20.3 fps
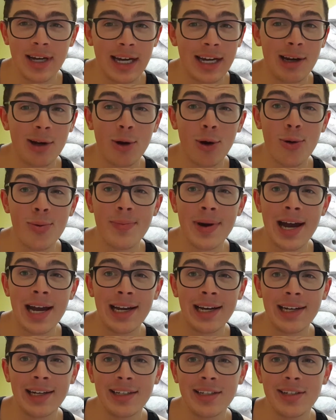had low
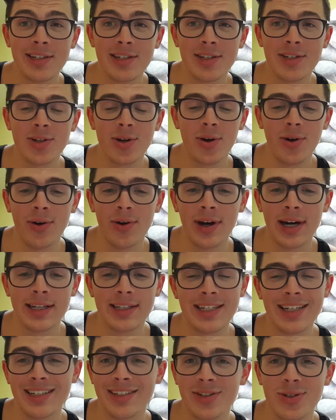mileage, so
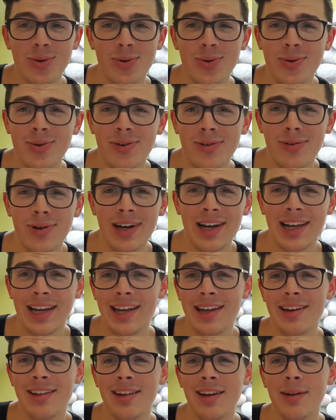I didn't do really
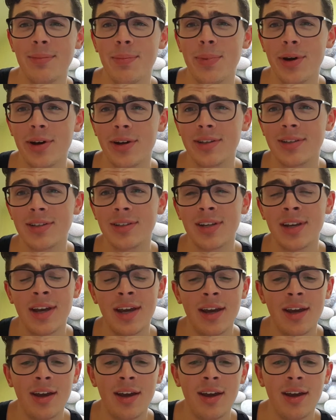anything, but
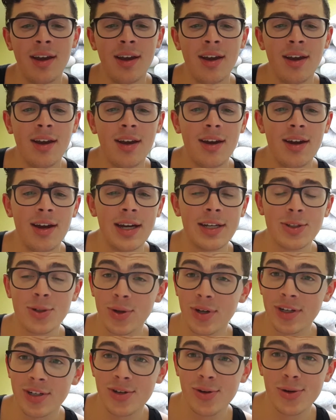I
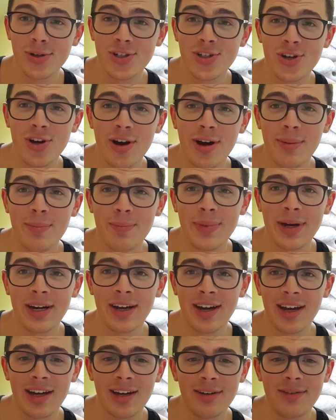took it to the shop
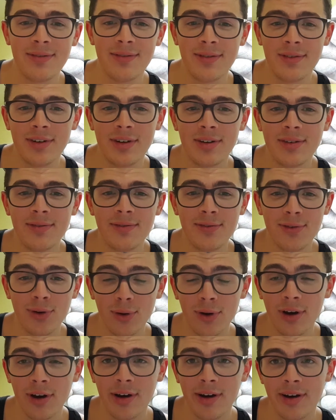and got
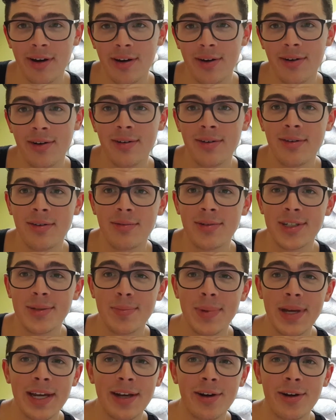full audio,
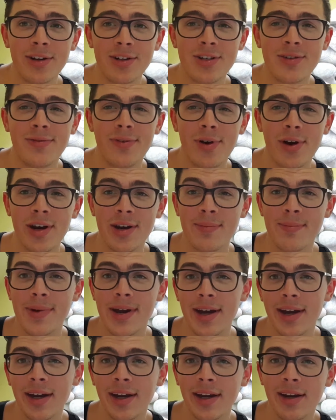speakers front and
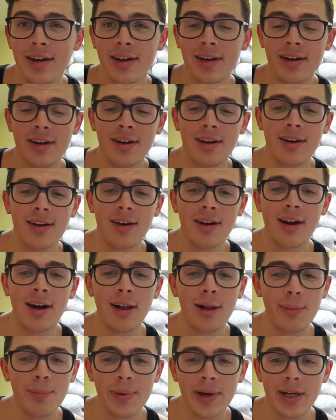back,
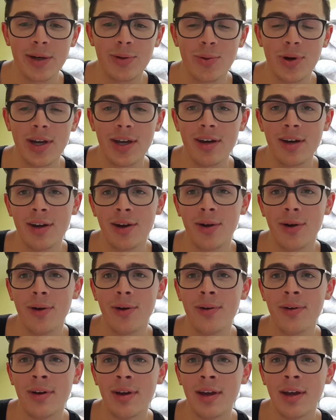Alpine
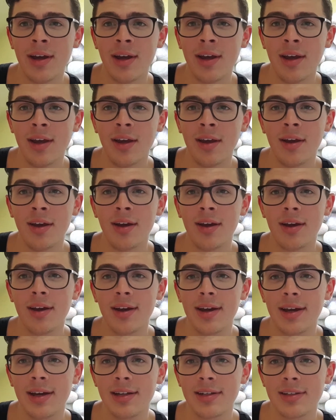radio,
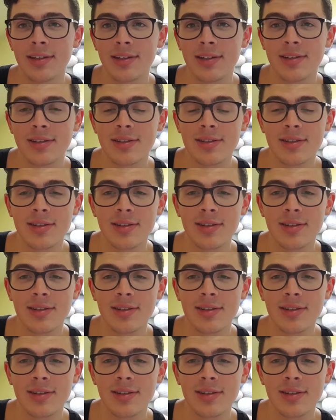and